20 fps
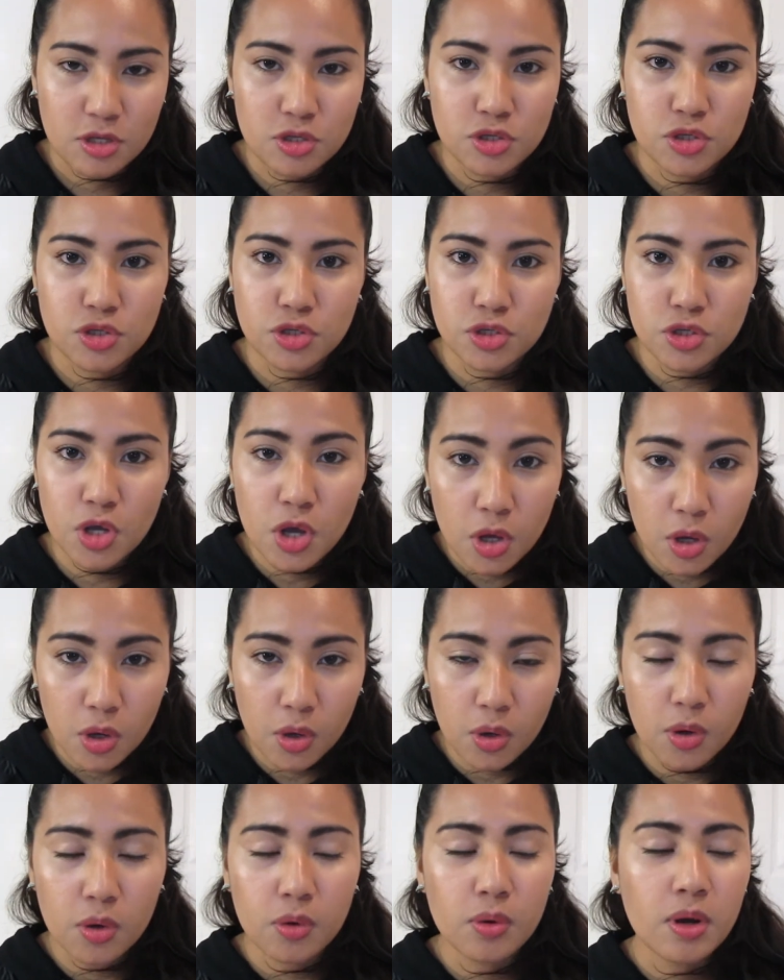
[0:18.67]

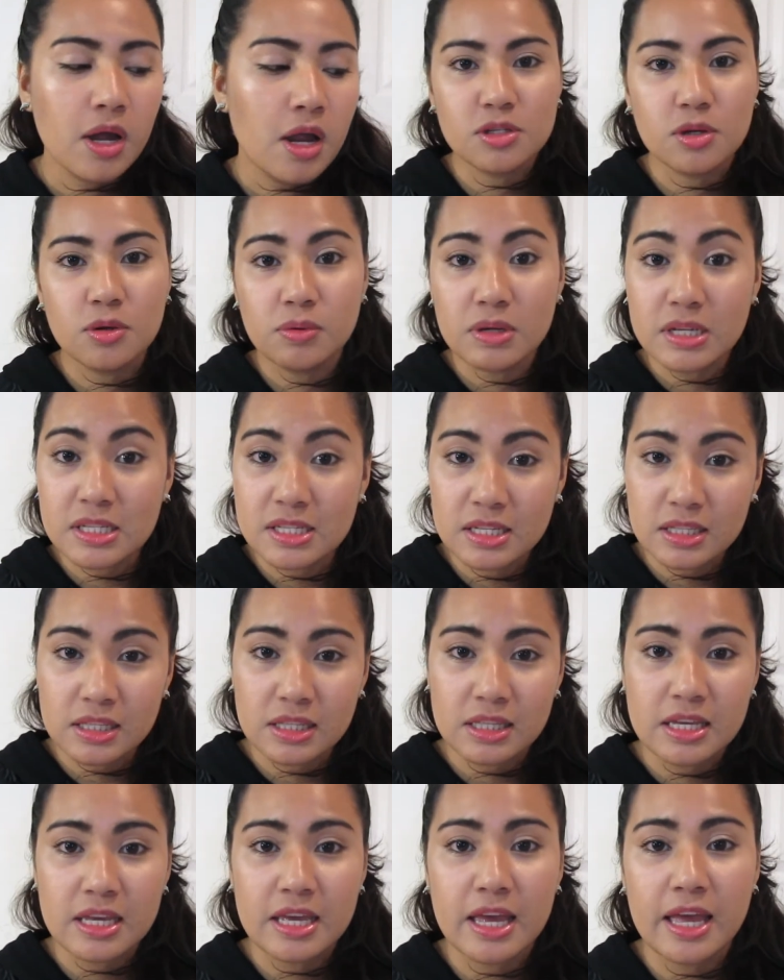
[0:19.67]
So
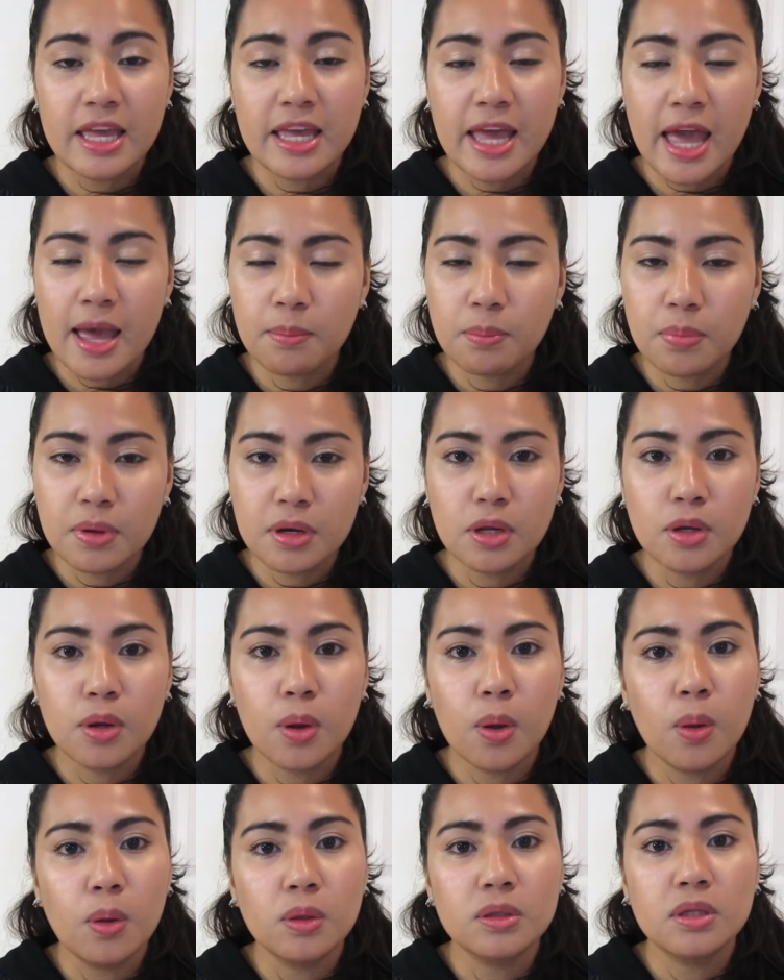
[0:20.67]
recently a company
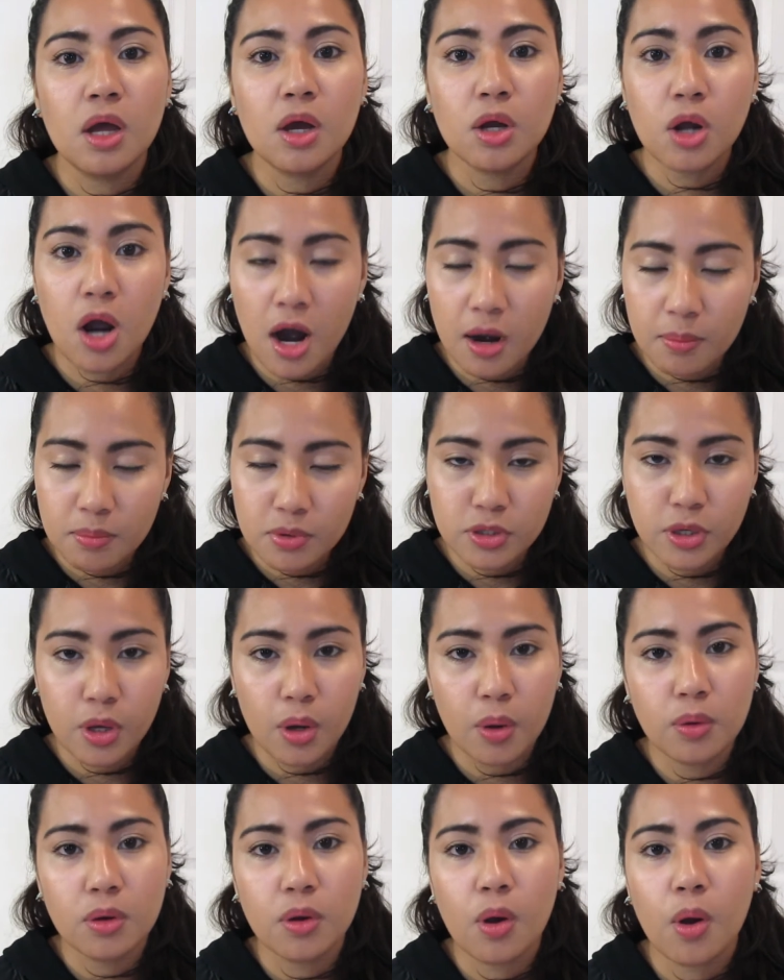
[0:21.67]
called Carbon
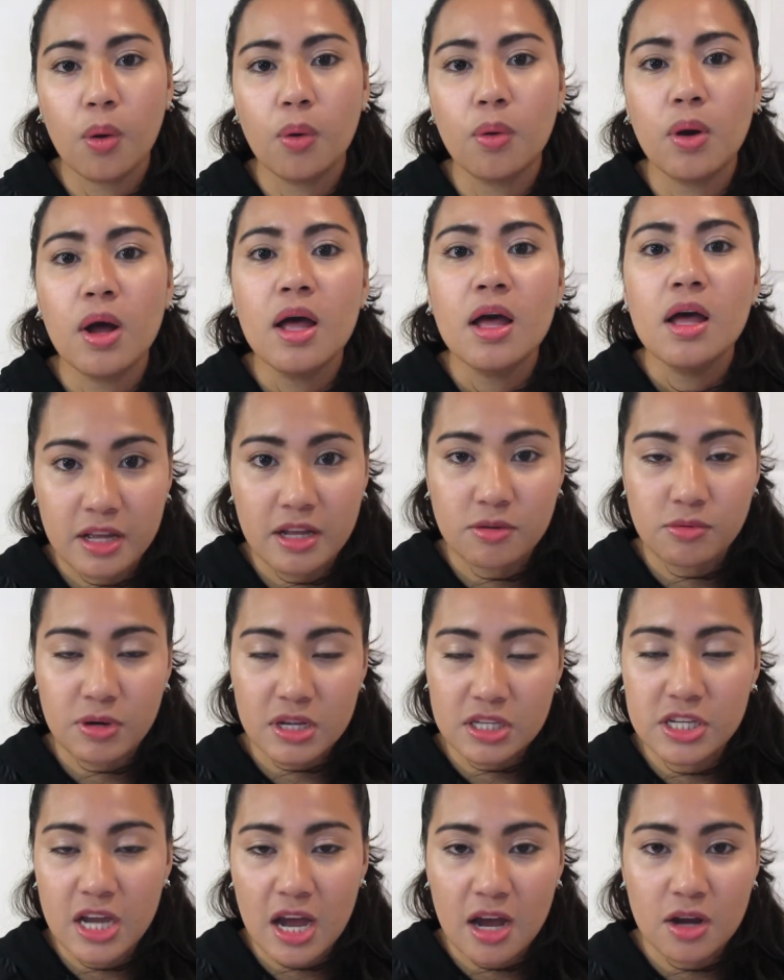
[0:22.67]
Coco
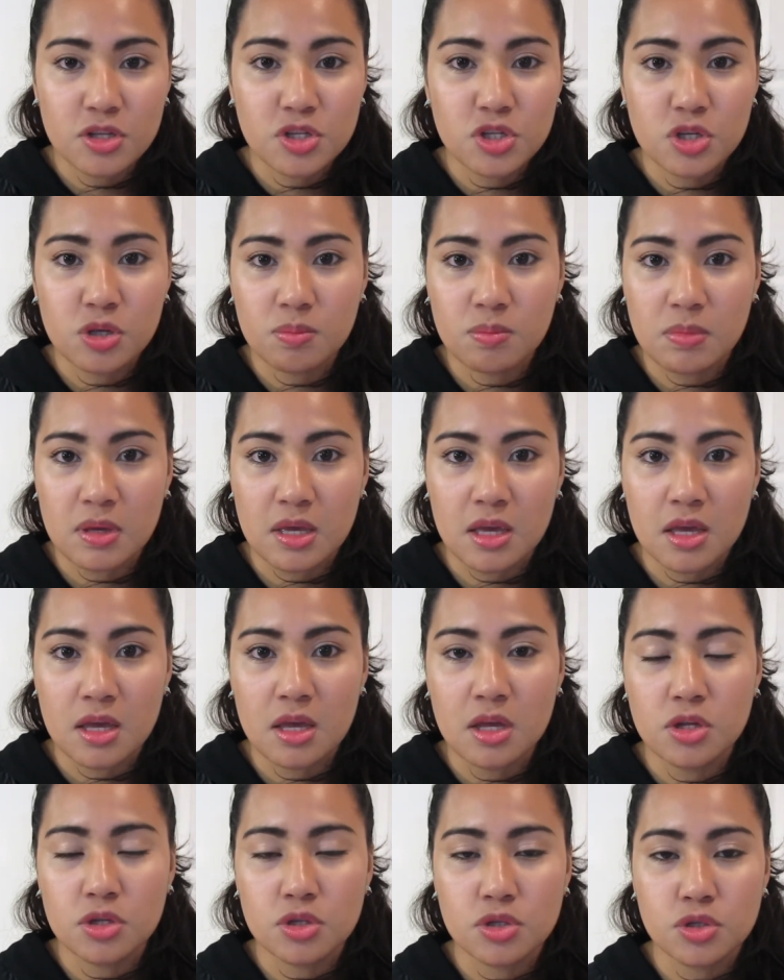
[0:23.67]
reached out to
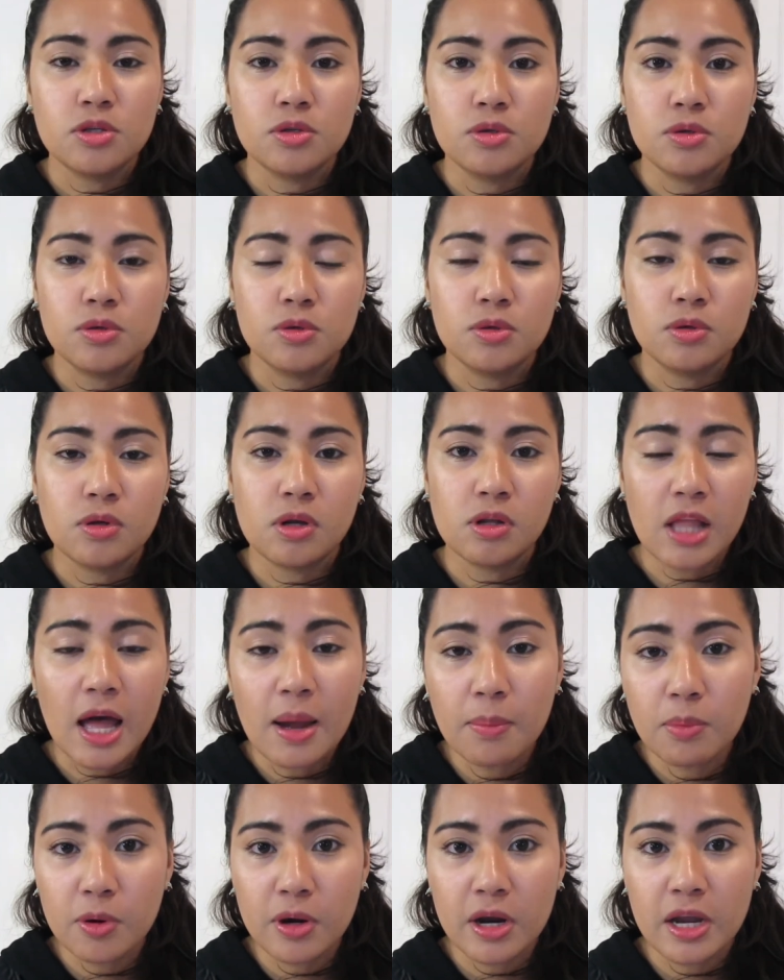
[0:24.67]
me to
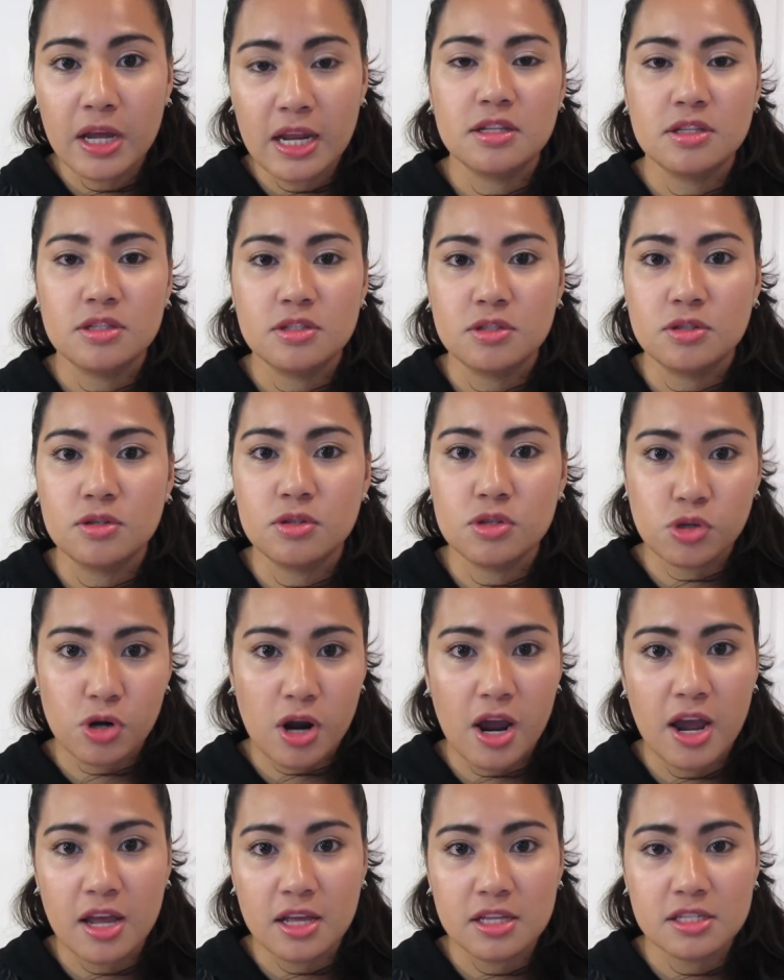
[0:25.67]
collaborate to
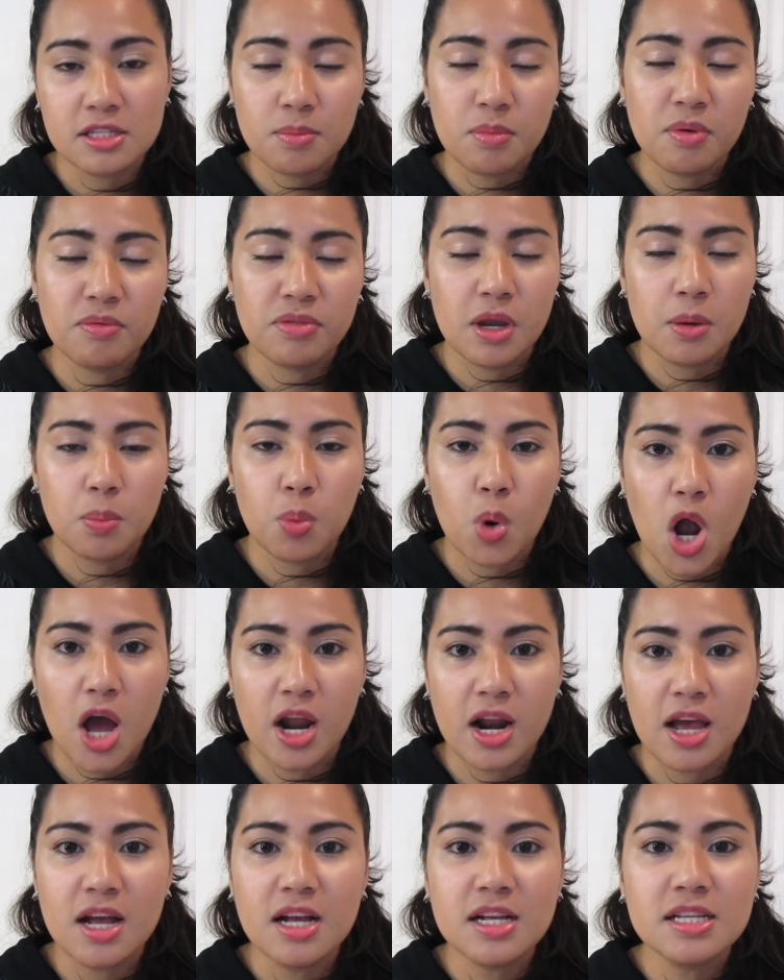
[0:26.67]
try some of their
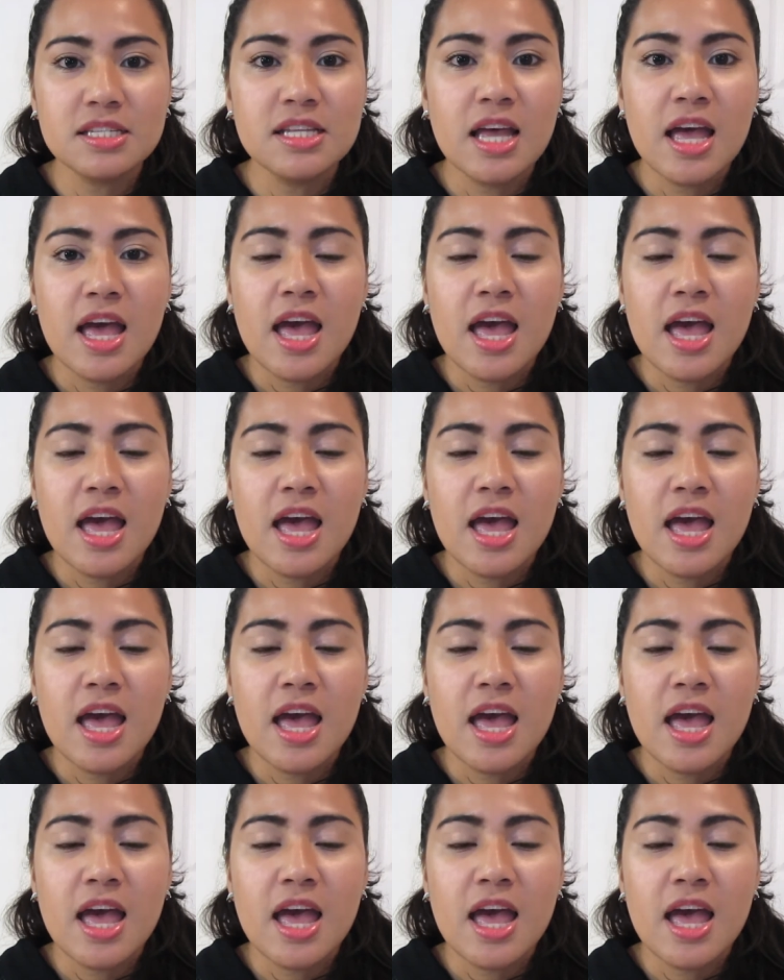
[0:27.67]
products.